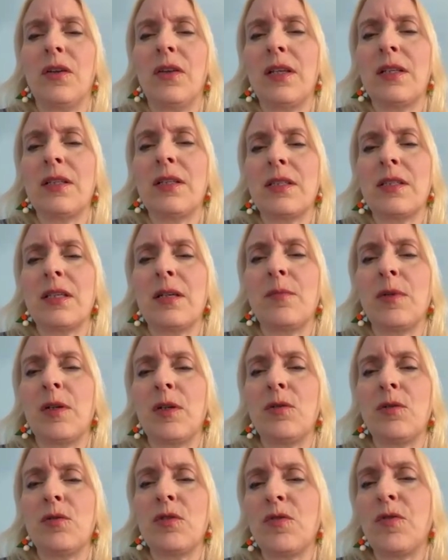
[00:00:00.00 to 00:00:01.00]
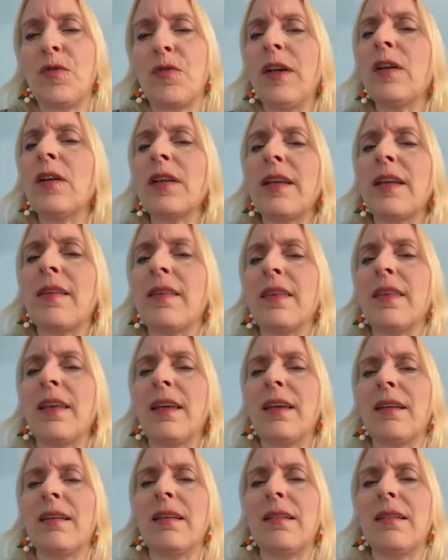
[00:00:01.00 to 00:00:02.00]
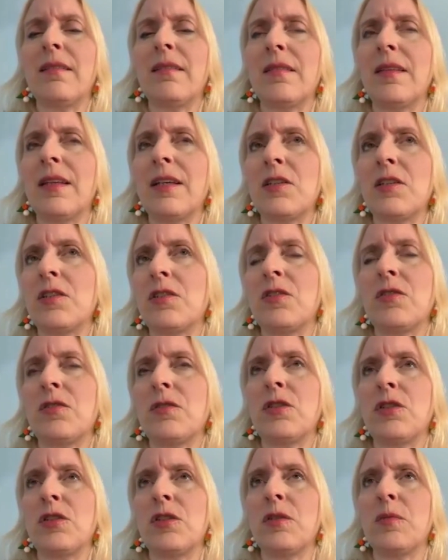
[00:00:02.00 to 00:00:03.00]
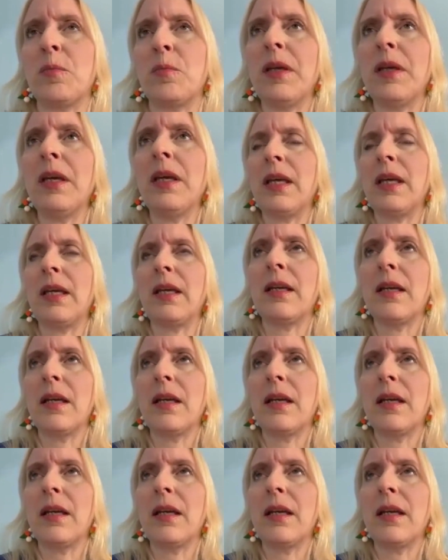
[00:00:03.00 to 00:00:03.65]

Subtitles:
than someone who's fairly thin that should be.